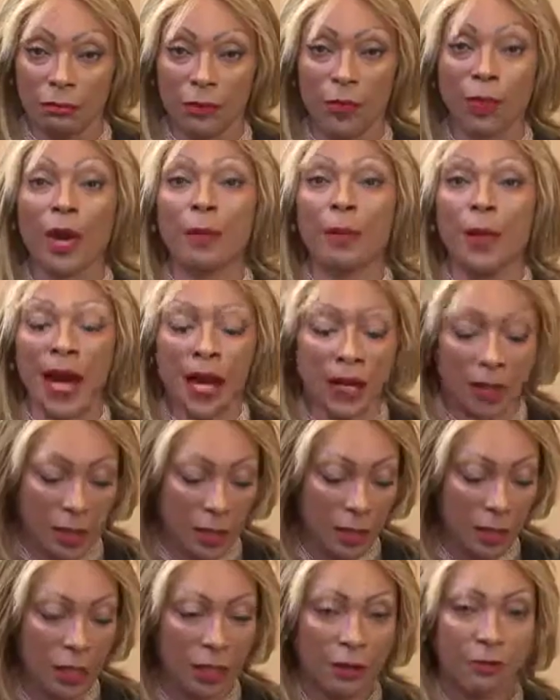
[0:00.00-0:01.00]
We are
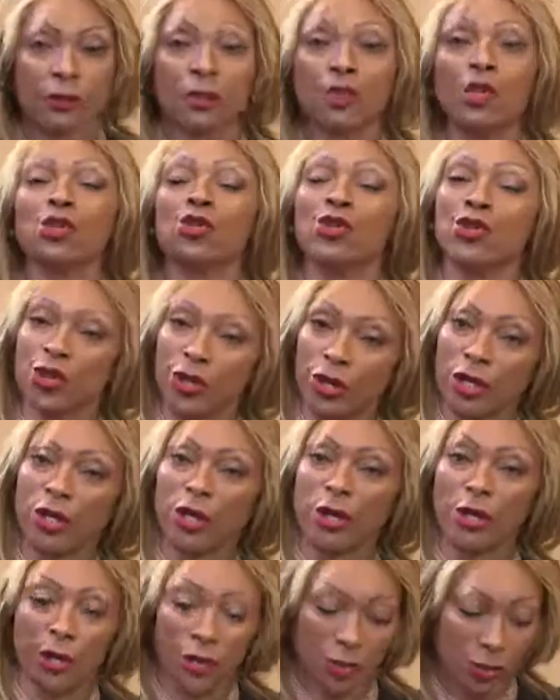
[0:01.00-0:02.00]
back. If you're just
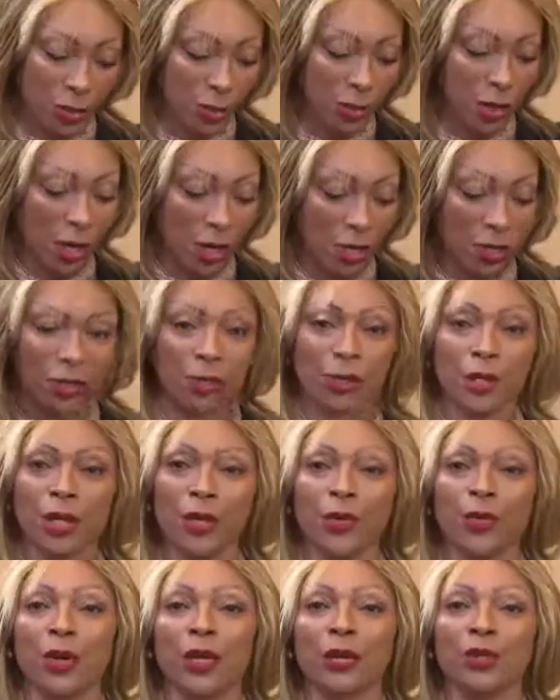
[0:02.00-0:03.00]
joining us,
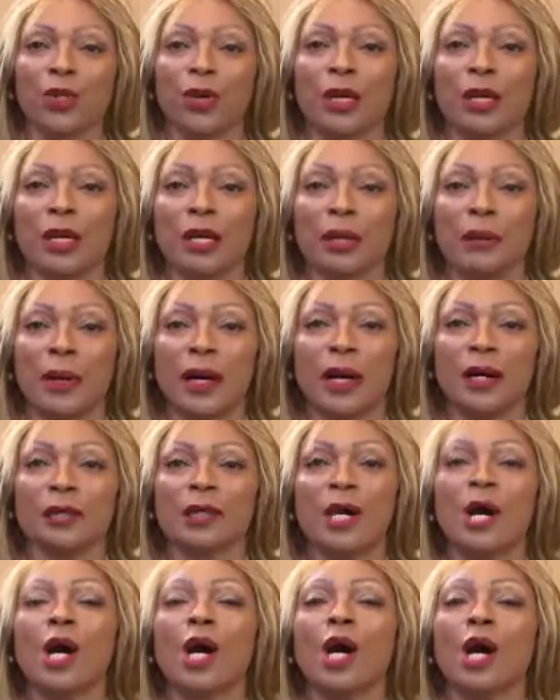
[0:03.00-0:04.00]
today we're talking
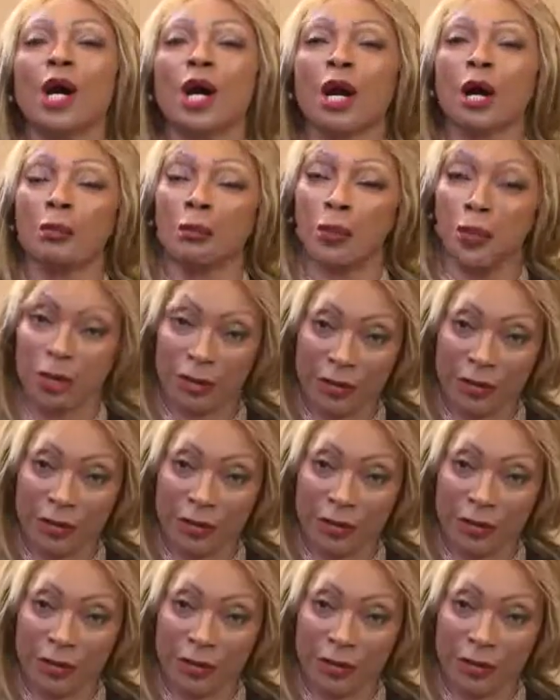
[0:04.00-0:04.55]
about company